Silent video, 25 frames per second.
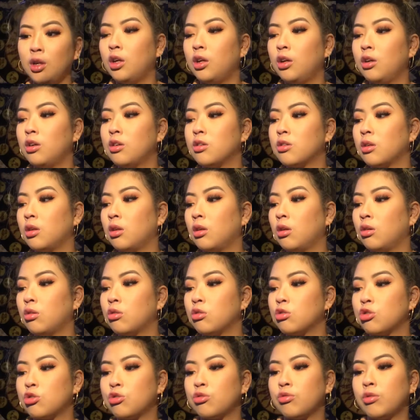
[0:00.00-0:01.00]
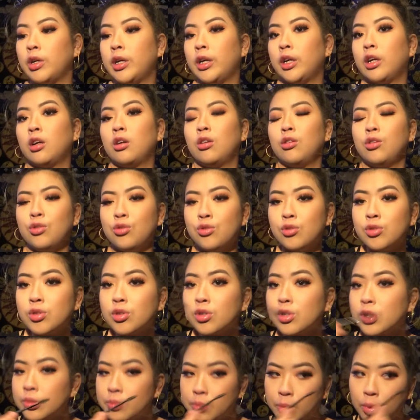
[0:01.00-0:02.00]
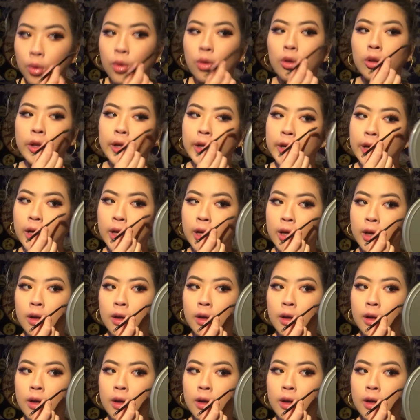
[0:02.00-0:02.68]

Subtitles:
Here's a little trick. Use a spoolie.